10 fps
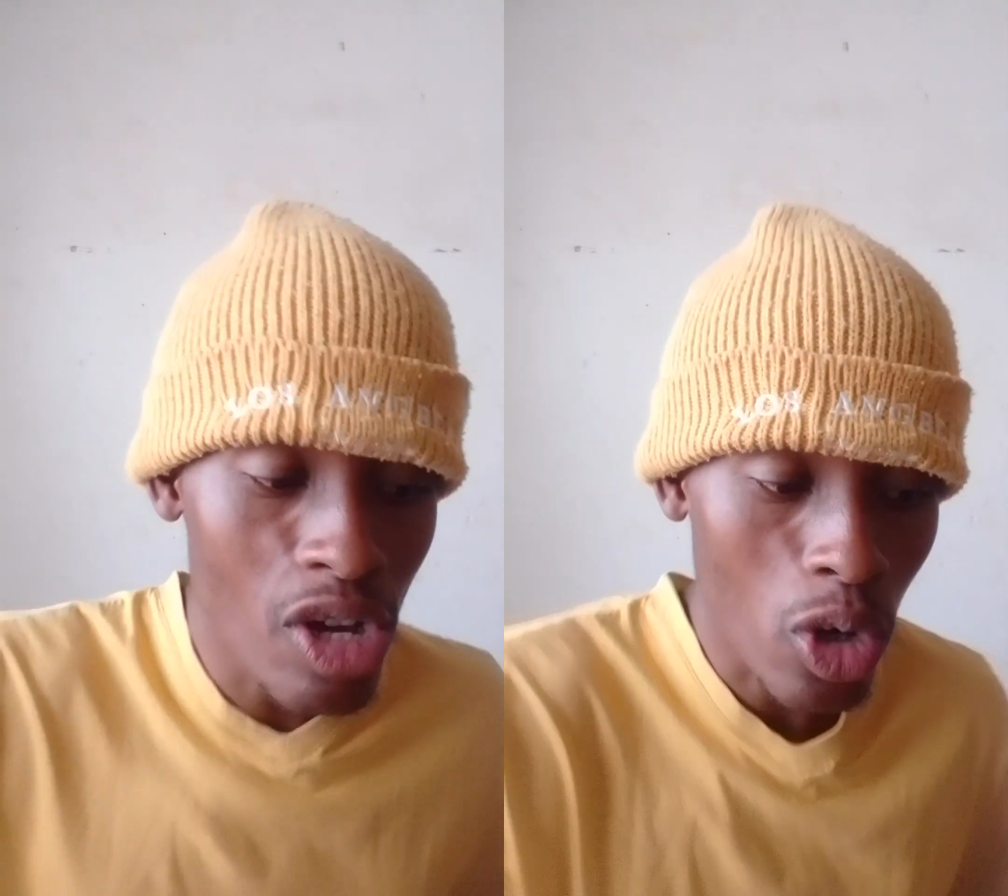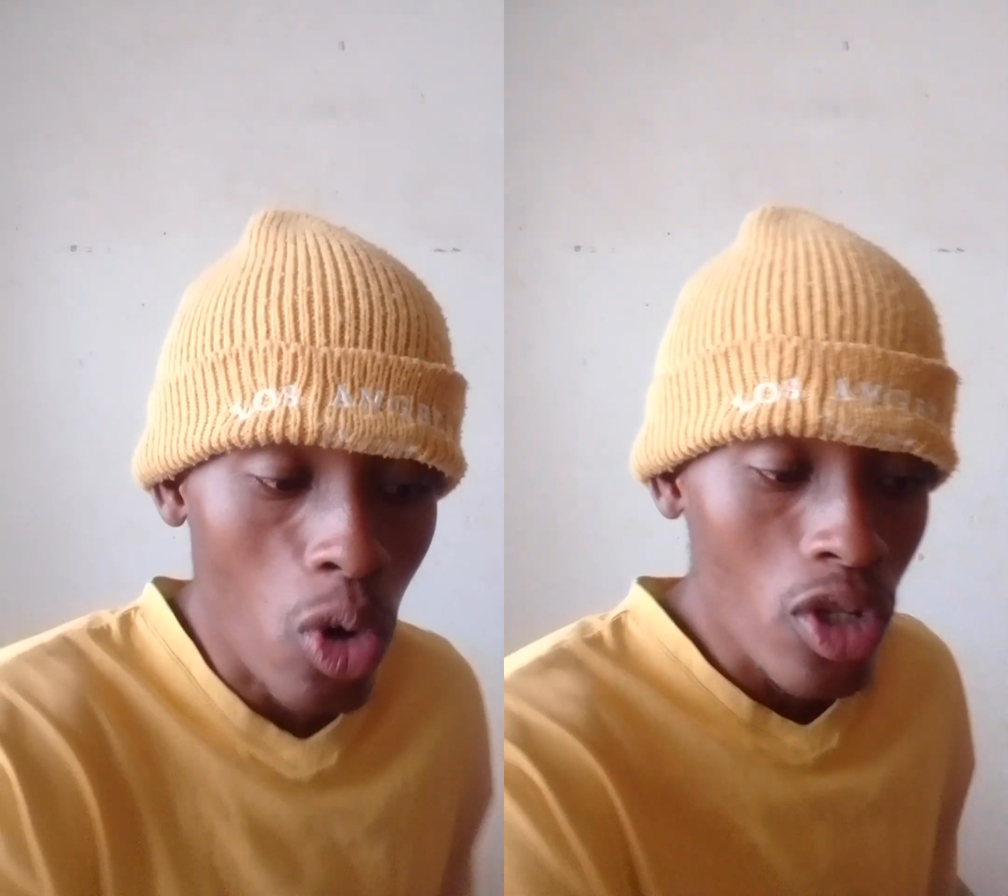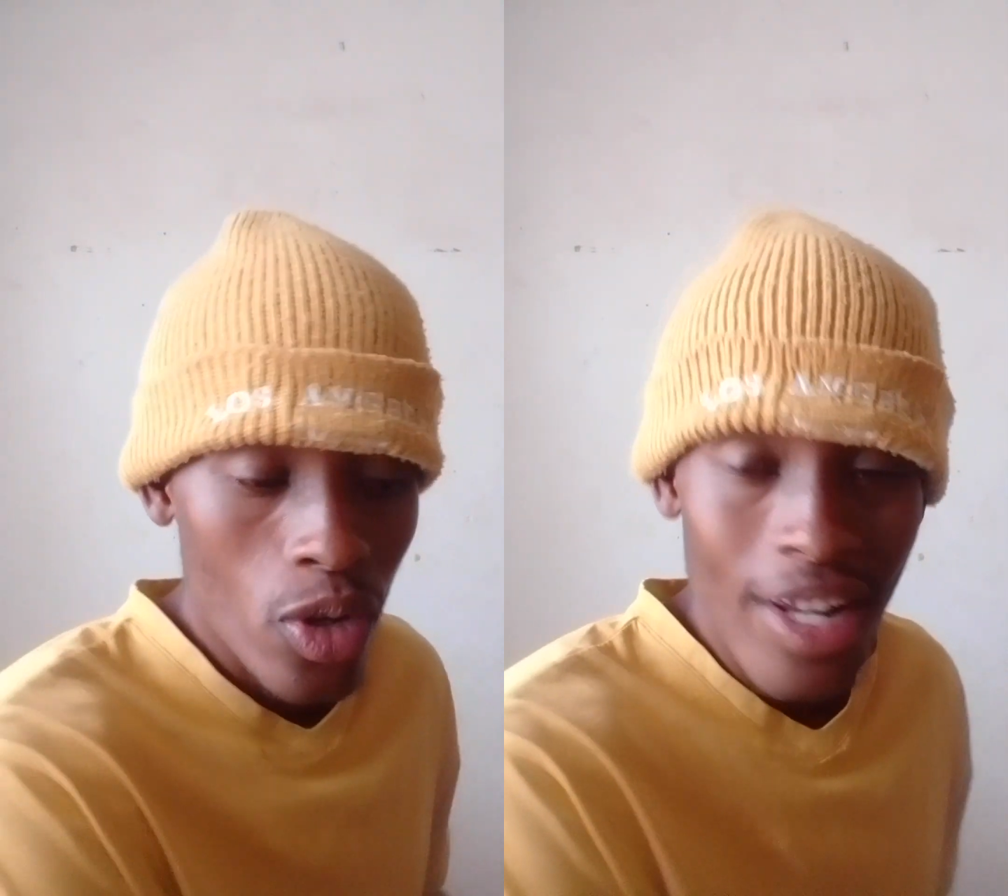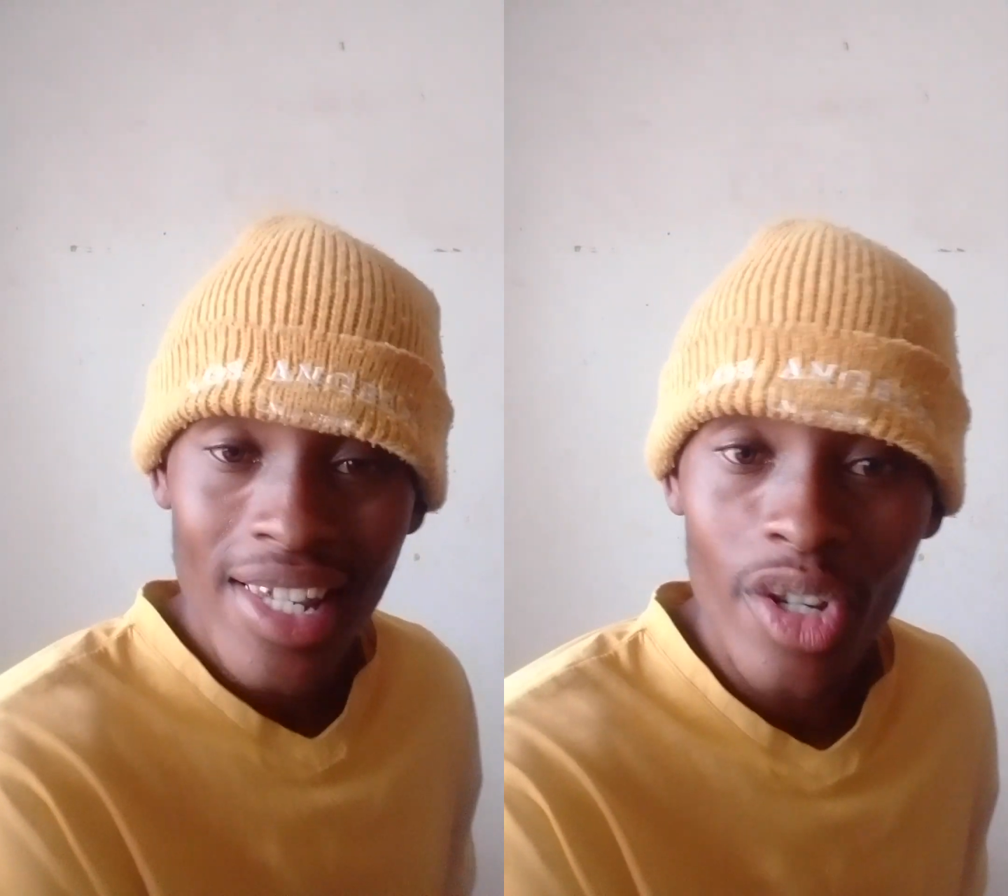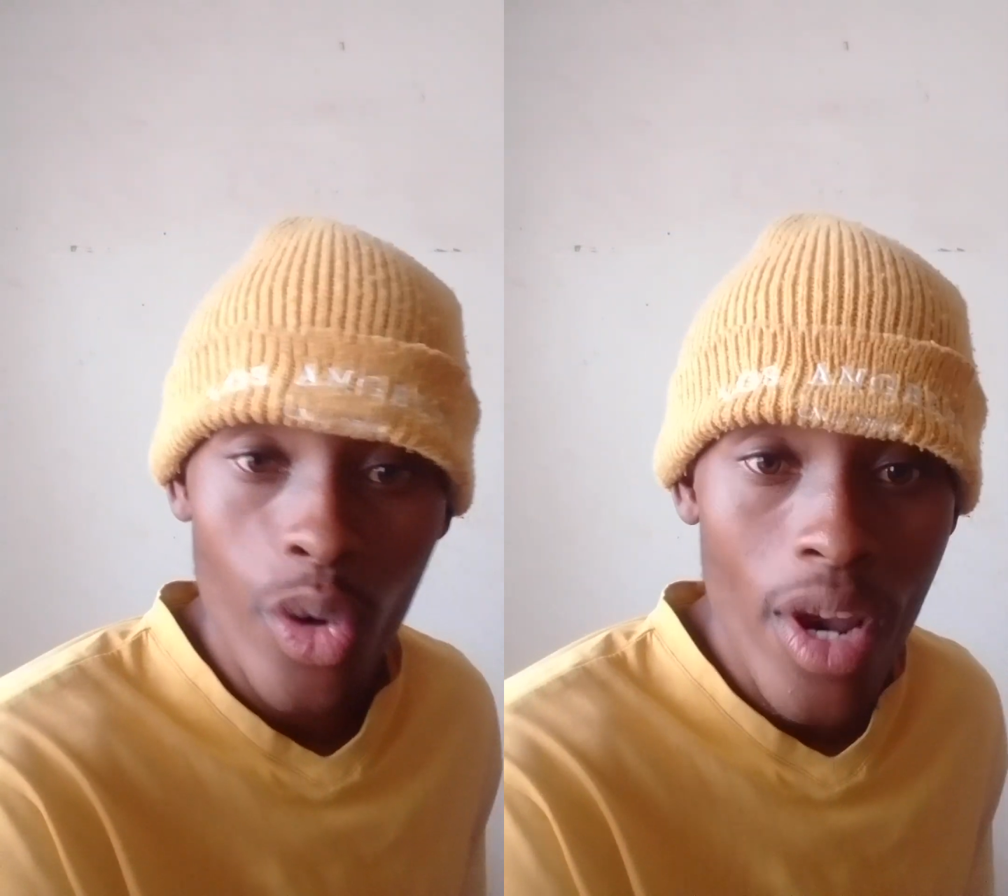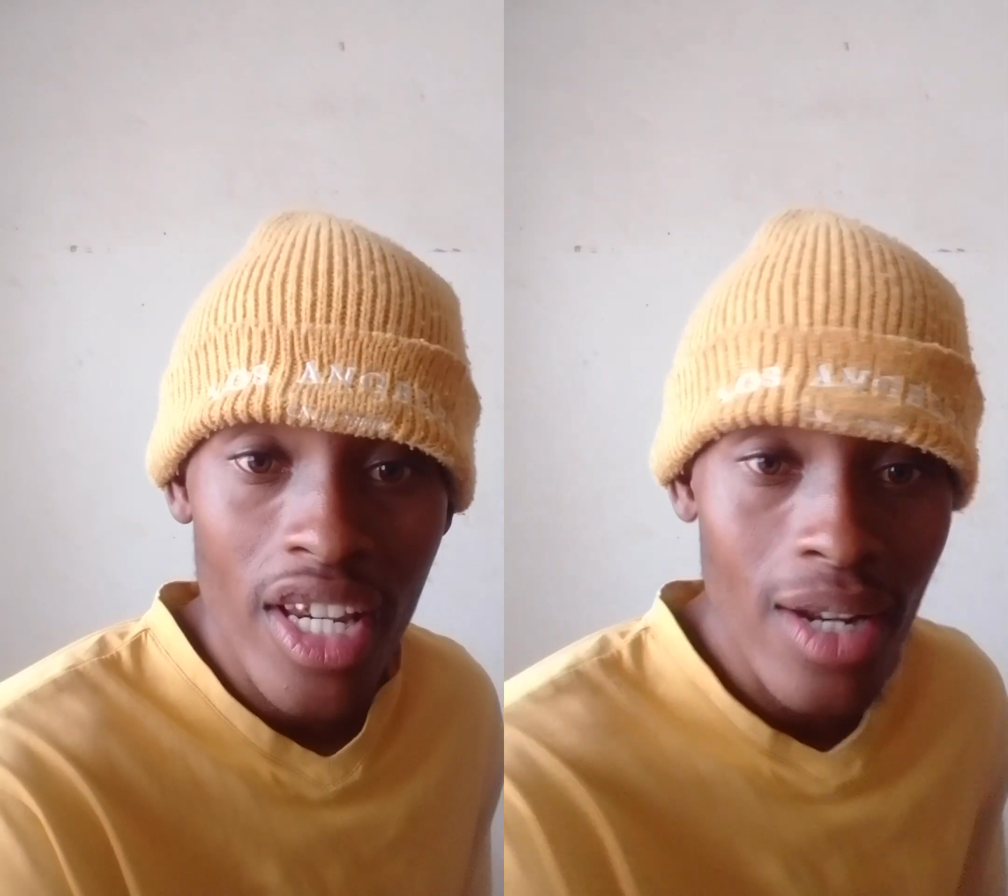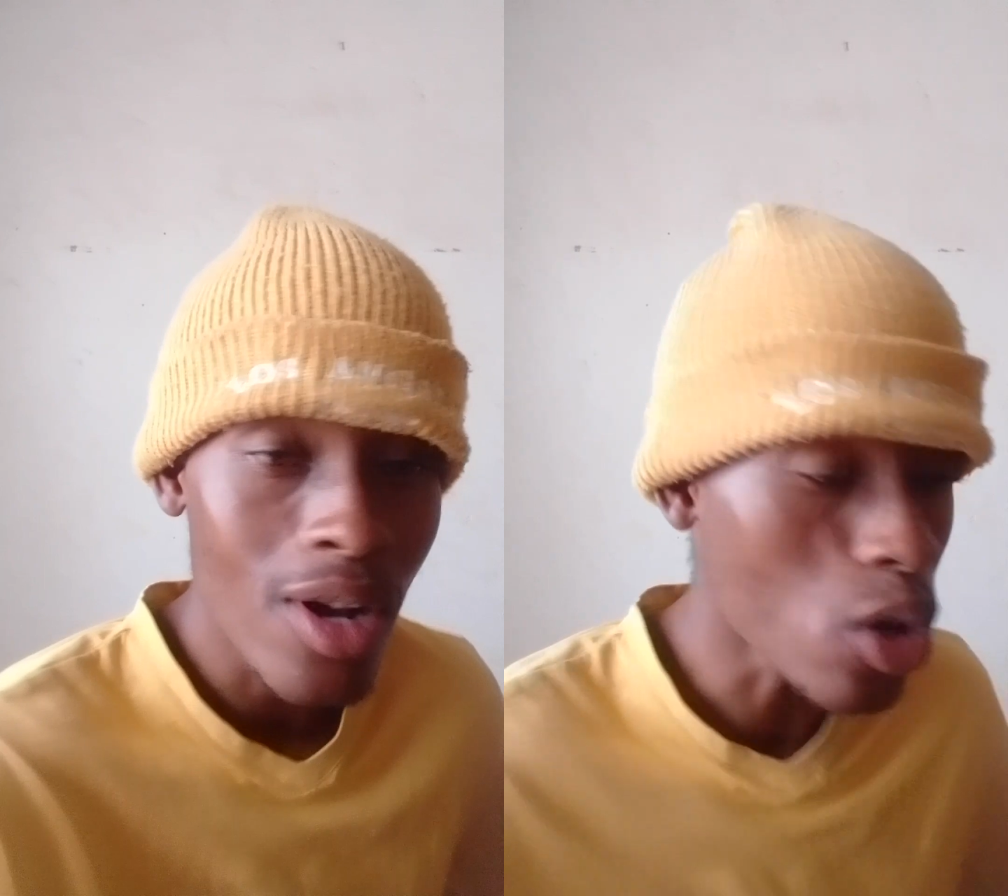You're going through the situation.